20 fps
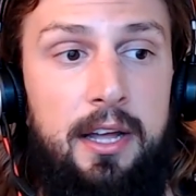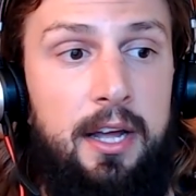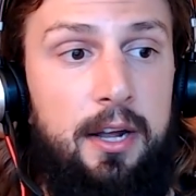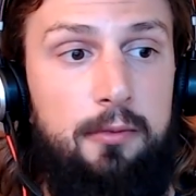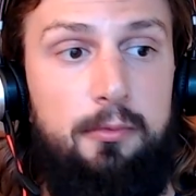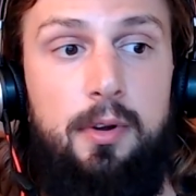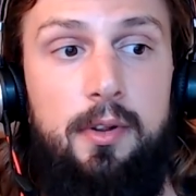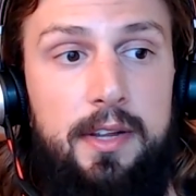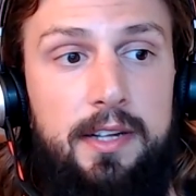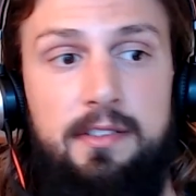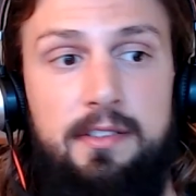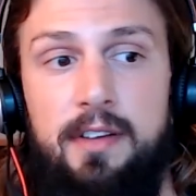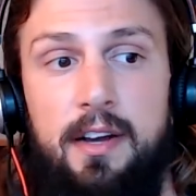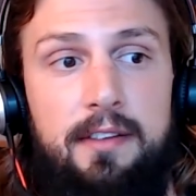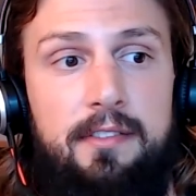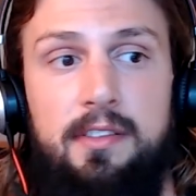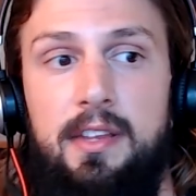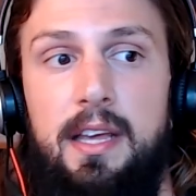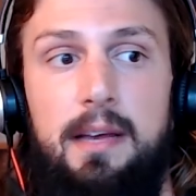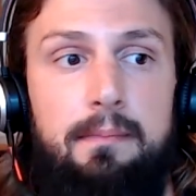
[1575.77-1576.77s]
Really
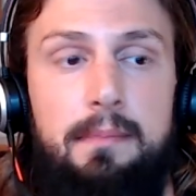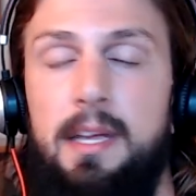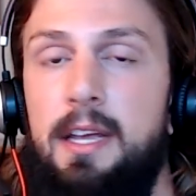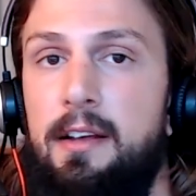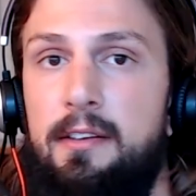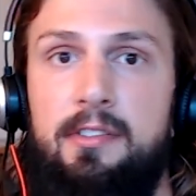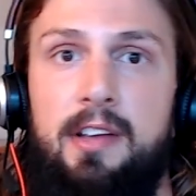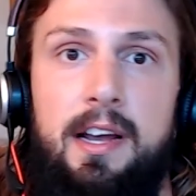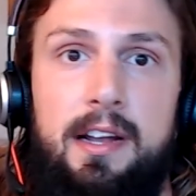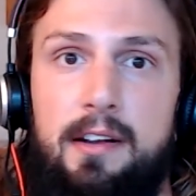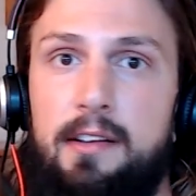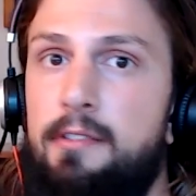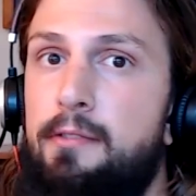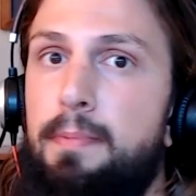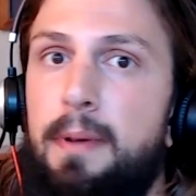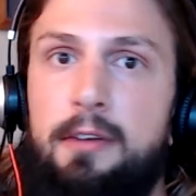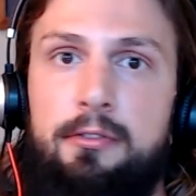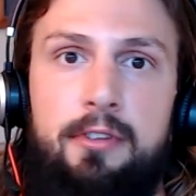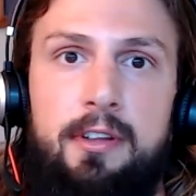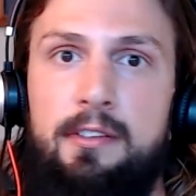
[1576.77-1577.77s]
does get me excited,
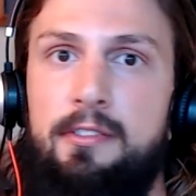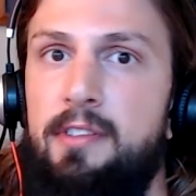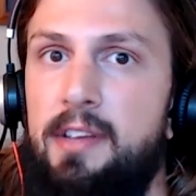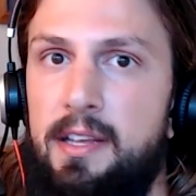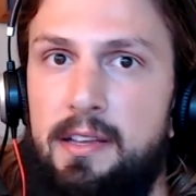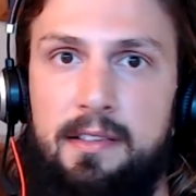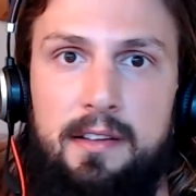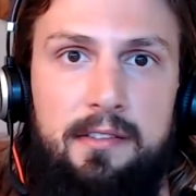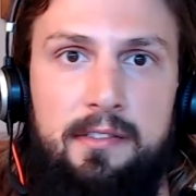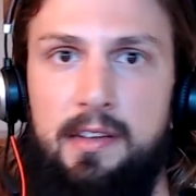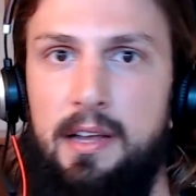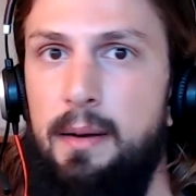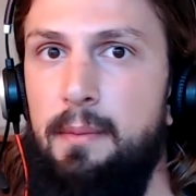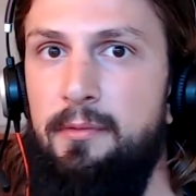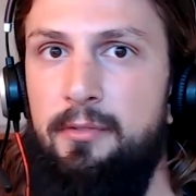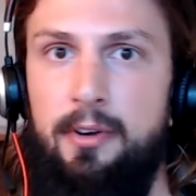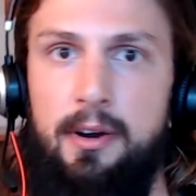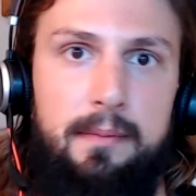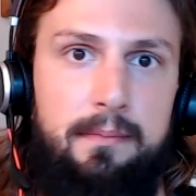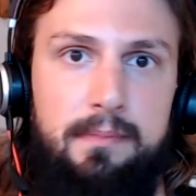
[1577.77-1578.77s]
especially seeing this come
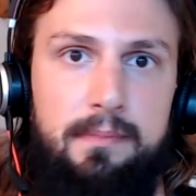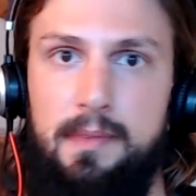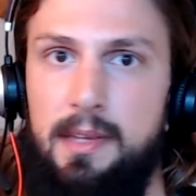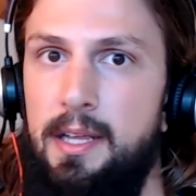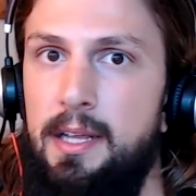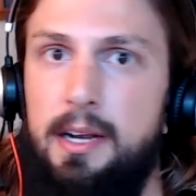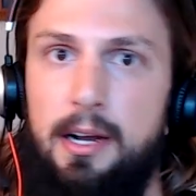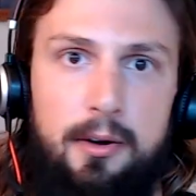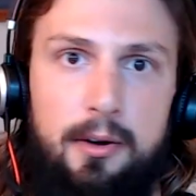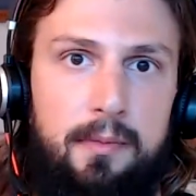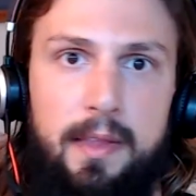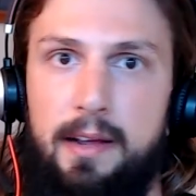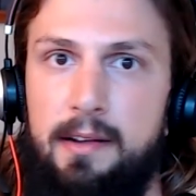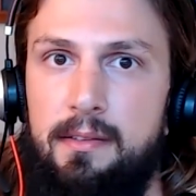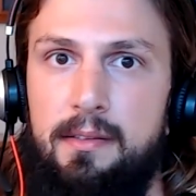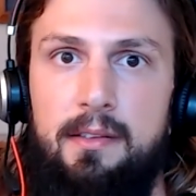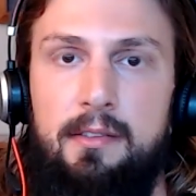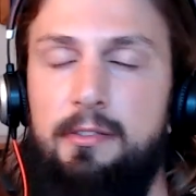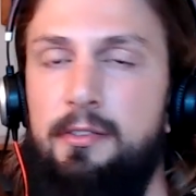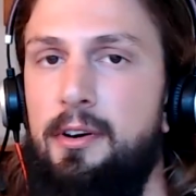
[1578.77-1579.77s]
from, I
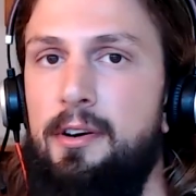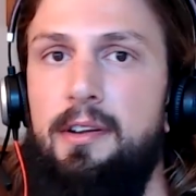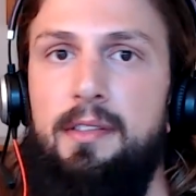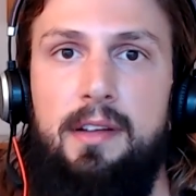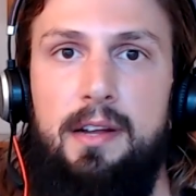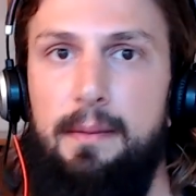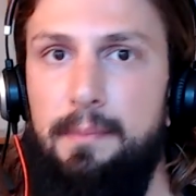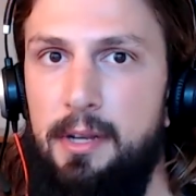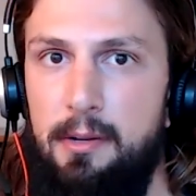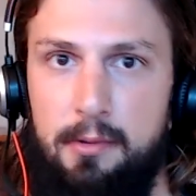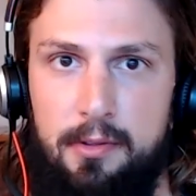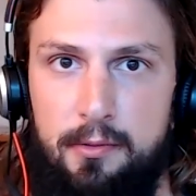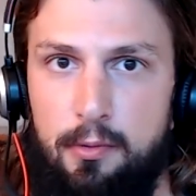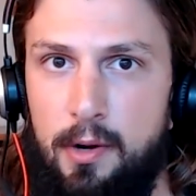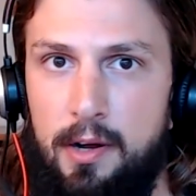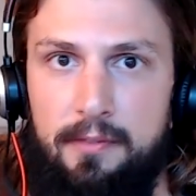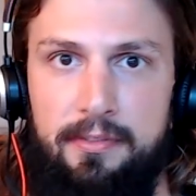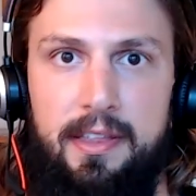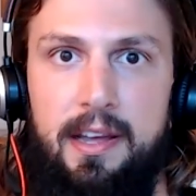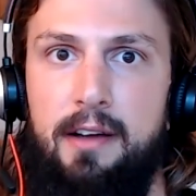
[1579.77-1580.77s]
started the company with
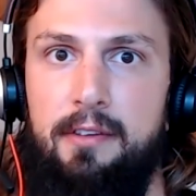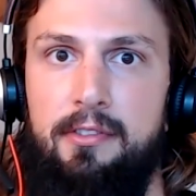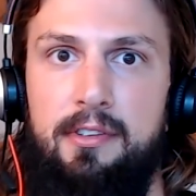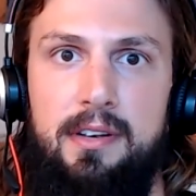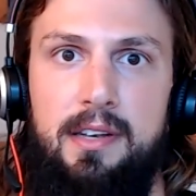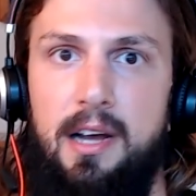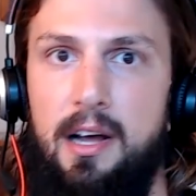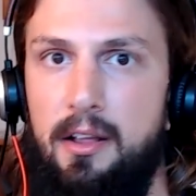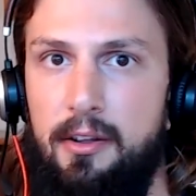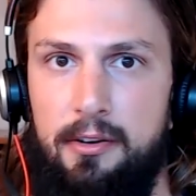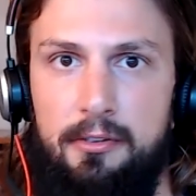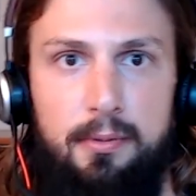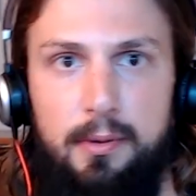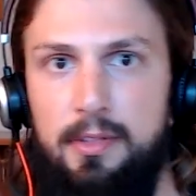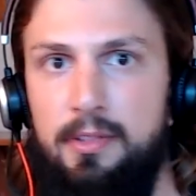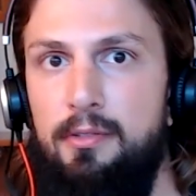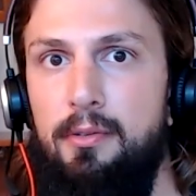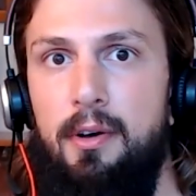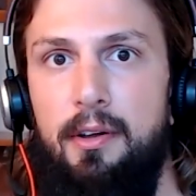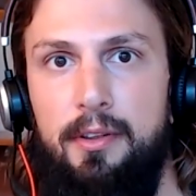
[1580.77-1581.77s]
$12,000
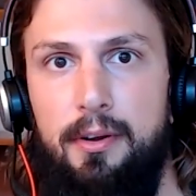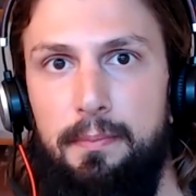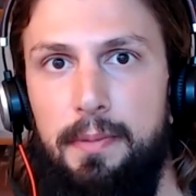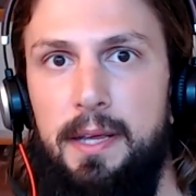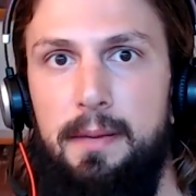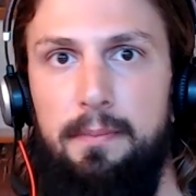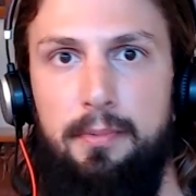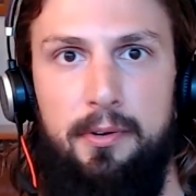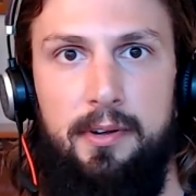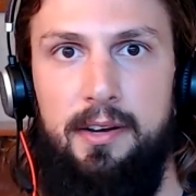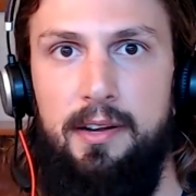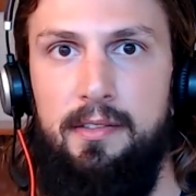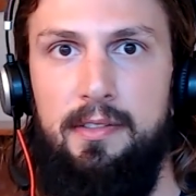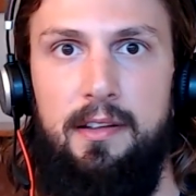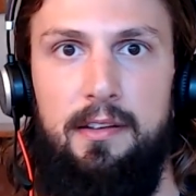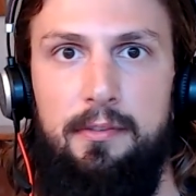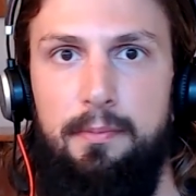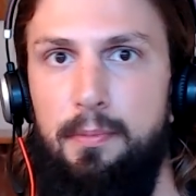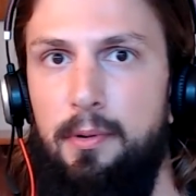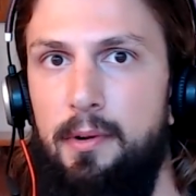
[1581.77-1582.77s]
with two other people, and at
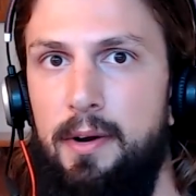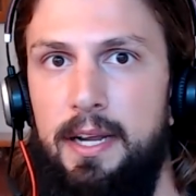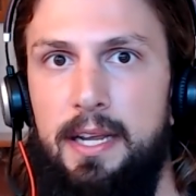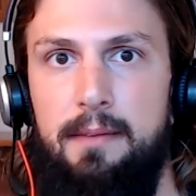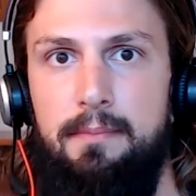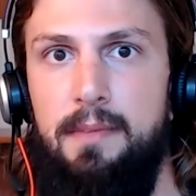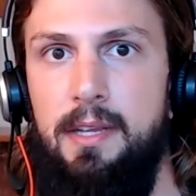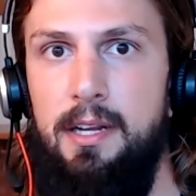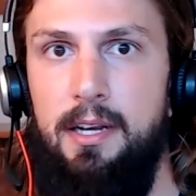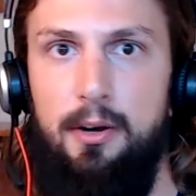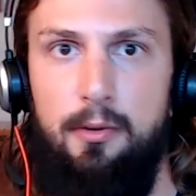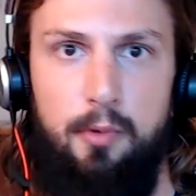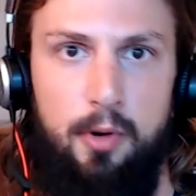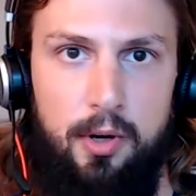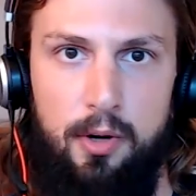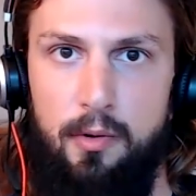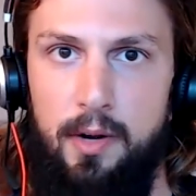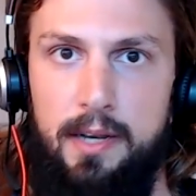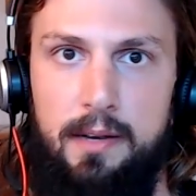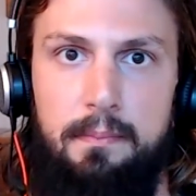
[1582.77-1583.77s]
this point, we're
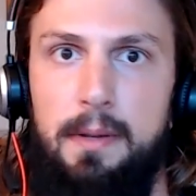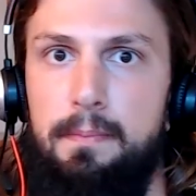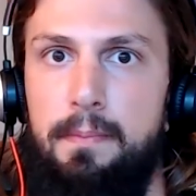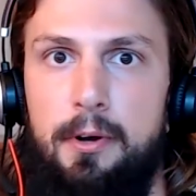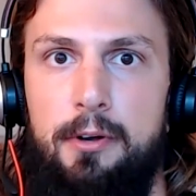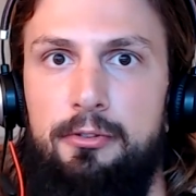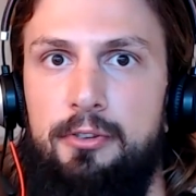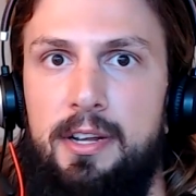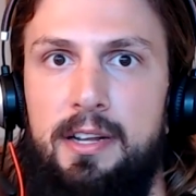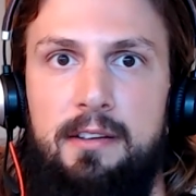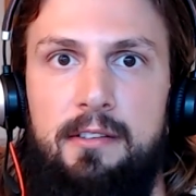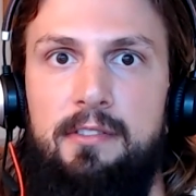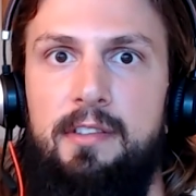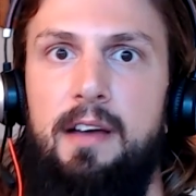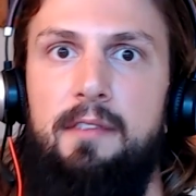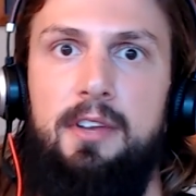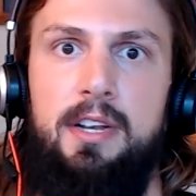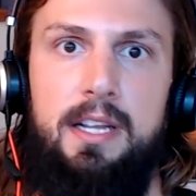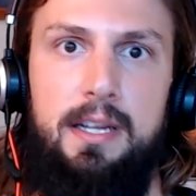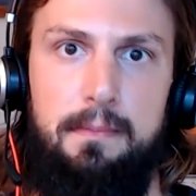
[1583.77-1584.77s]
going to be pushing
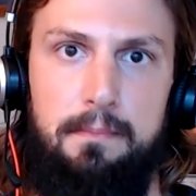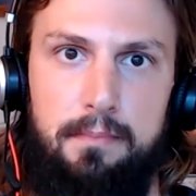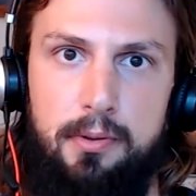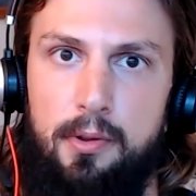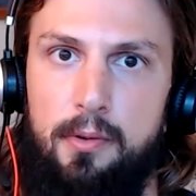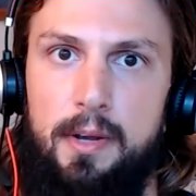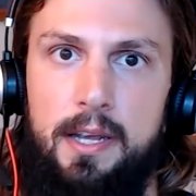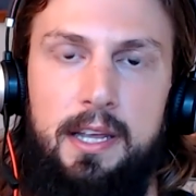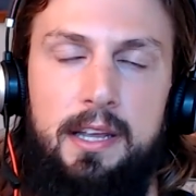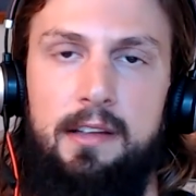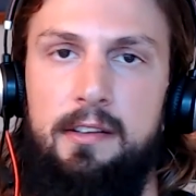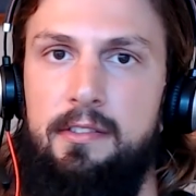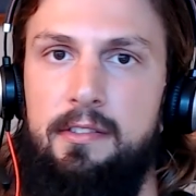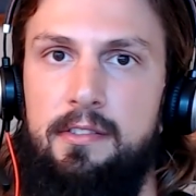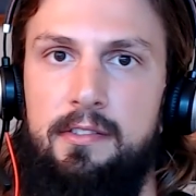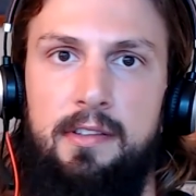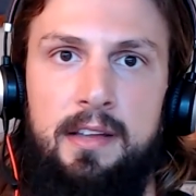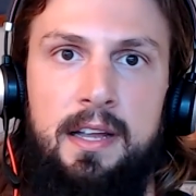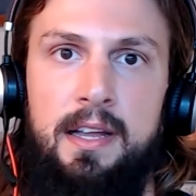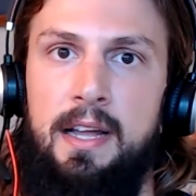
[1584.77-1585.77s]
70
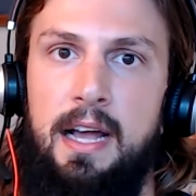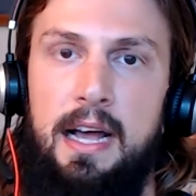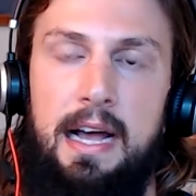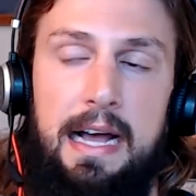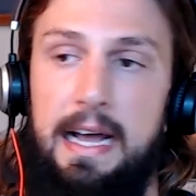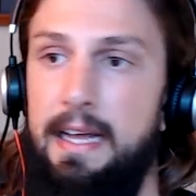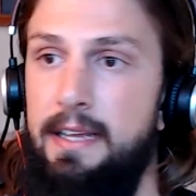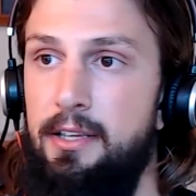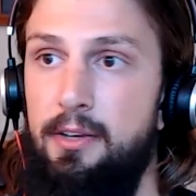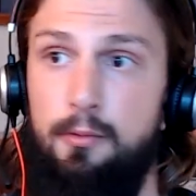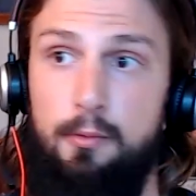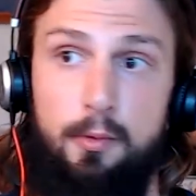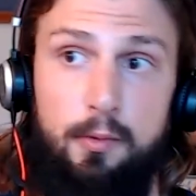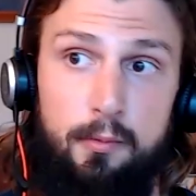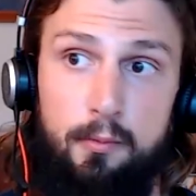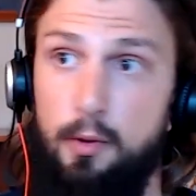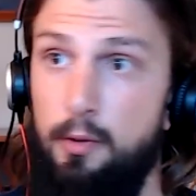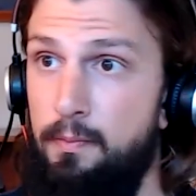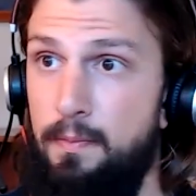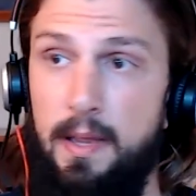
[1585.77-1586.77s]
employees.
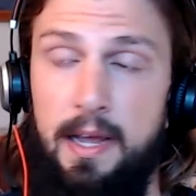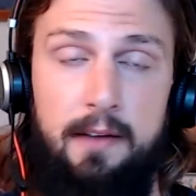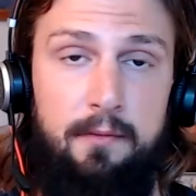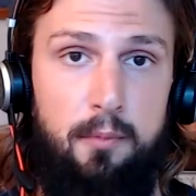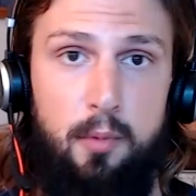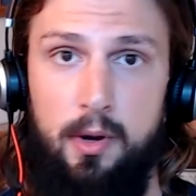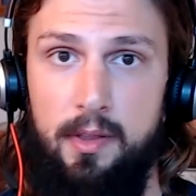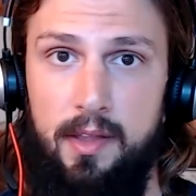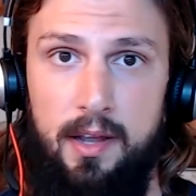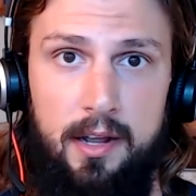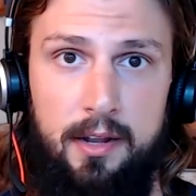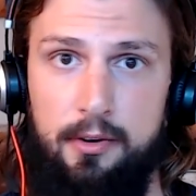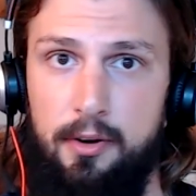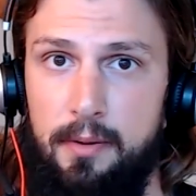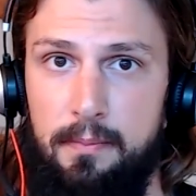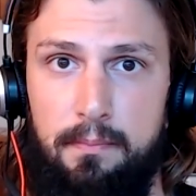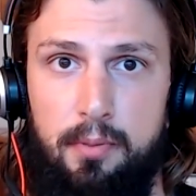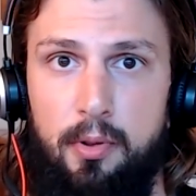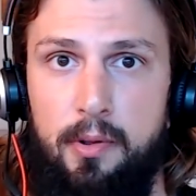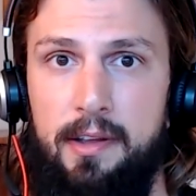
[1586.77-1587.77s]
We'll have more than
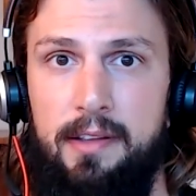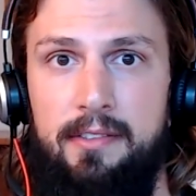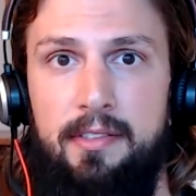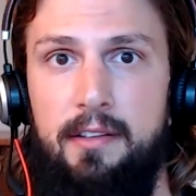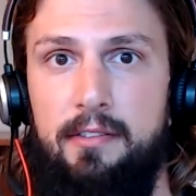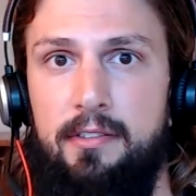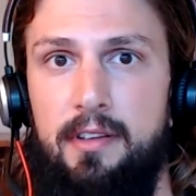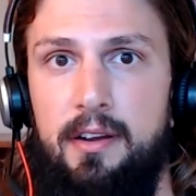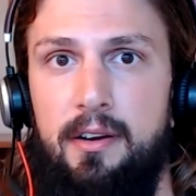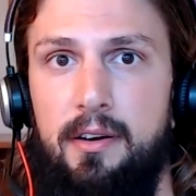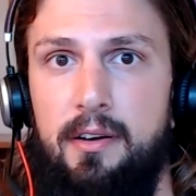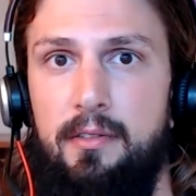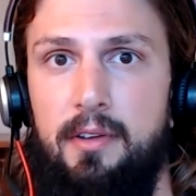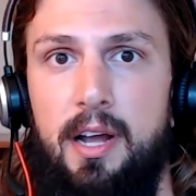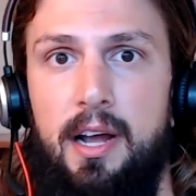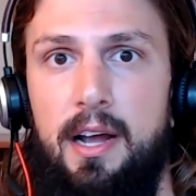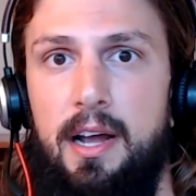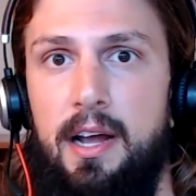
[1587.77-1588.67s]
100 employees this year.